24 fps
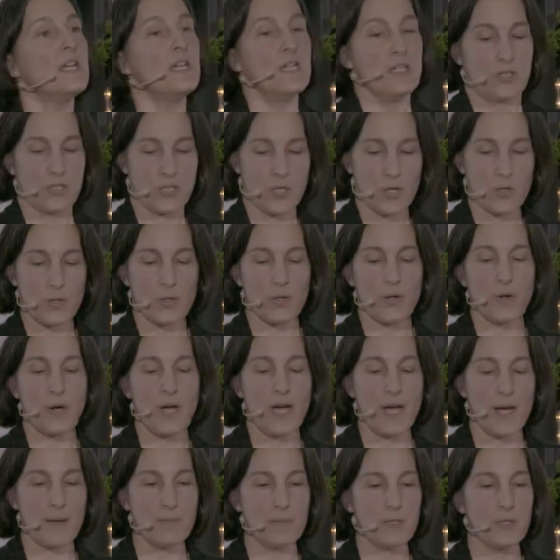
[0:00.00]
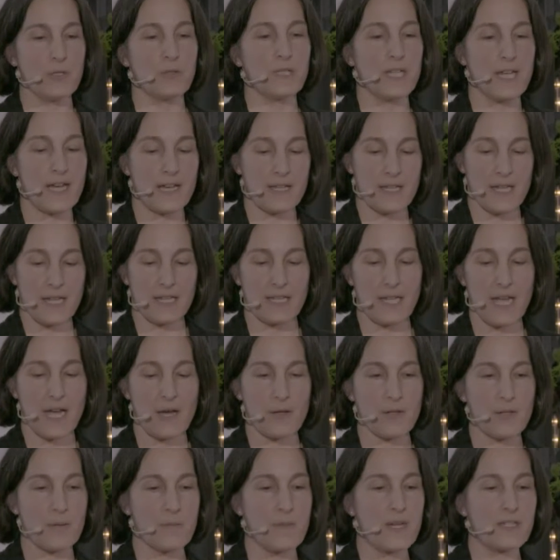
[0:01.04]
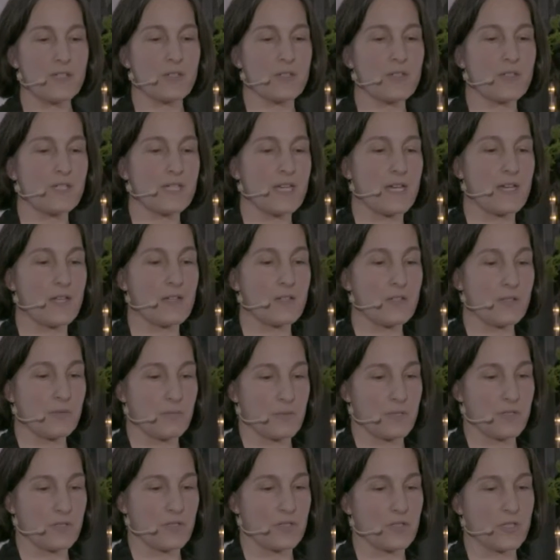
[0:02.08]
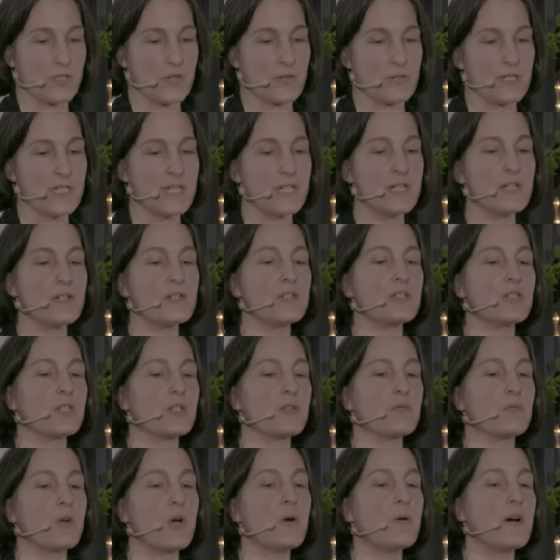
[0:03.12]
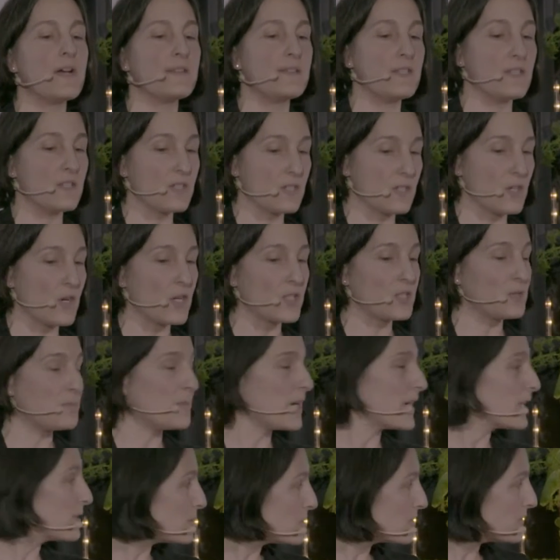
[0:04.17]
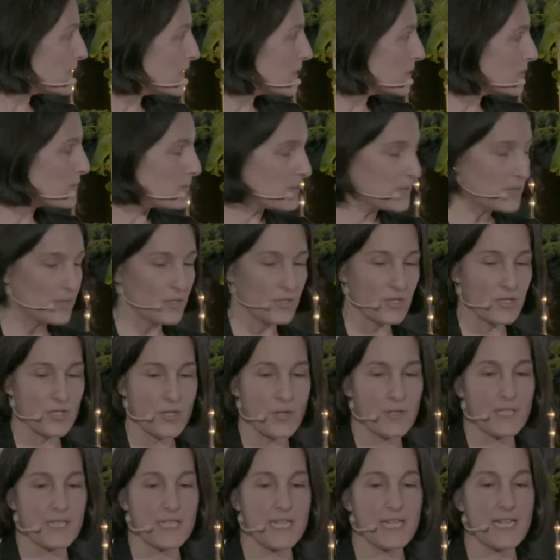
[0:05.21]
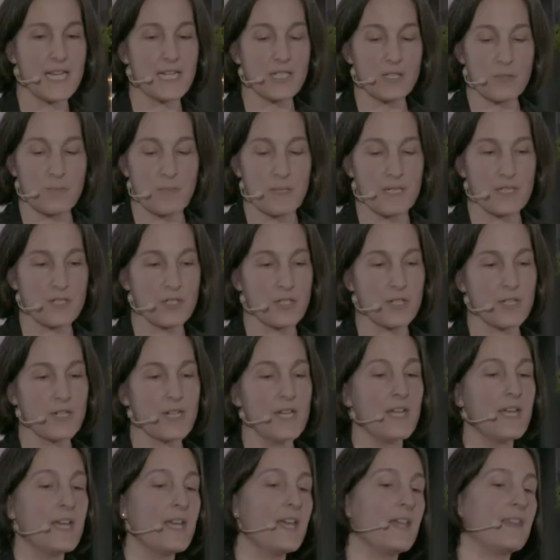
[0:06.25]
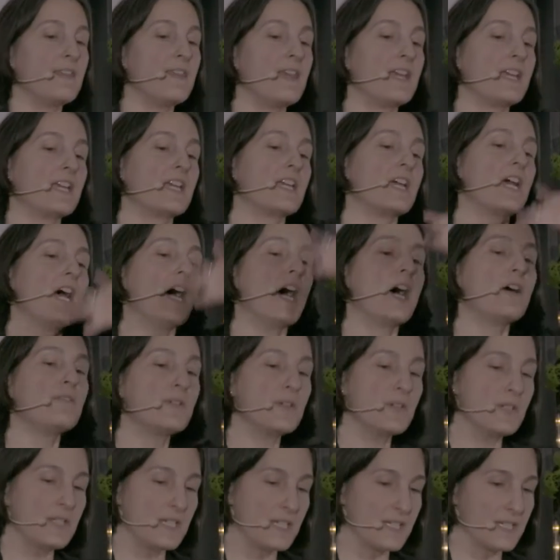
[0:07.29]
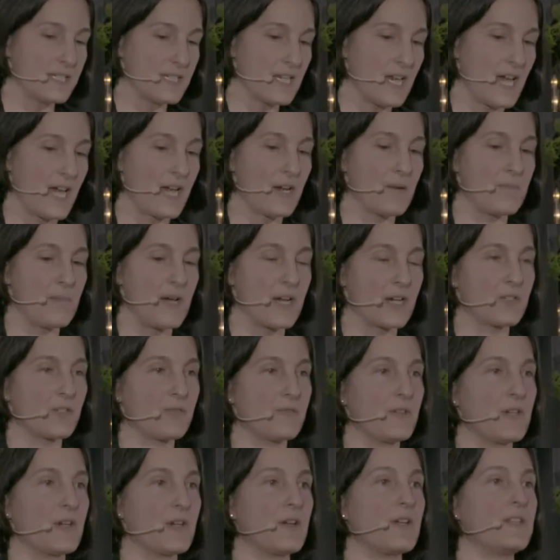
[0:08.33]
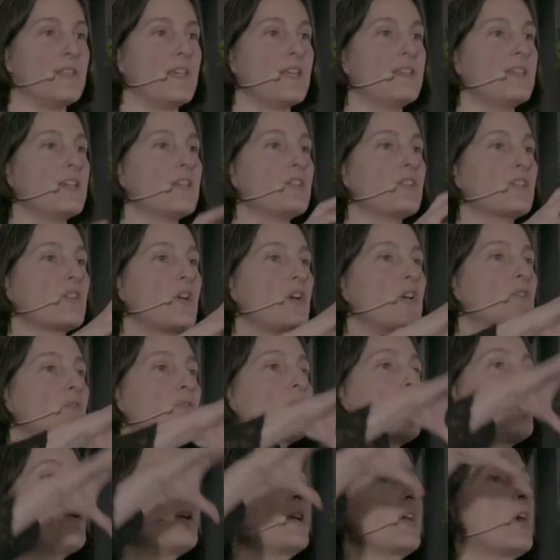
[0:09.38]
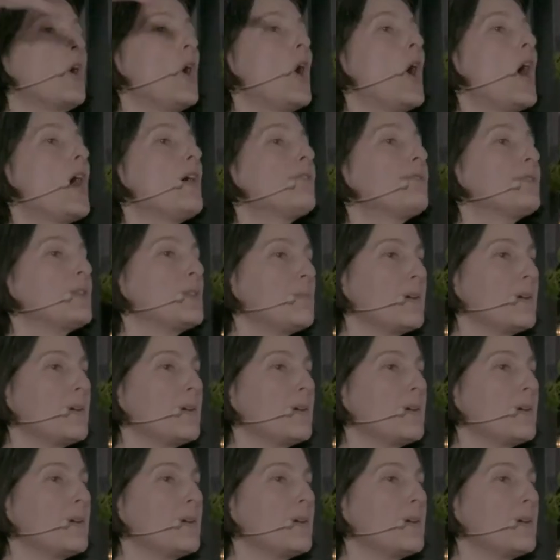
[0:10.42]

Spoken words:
So you allow the muscle cells, which are shown here, to grow on these starch microspheres, which are shown in the next picture. They cover the entire microsphere, and then they start growing off of the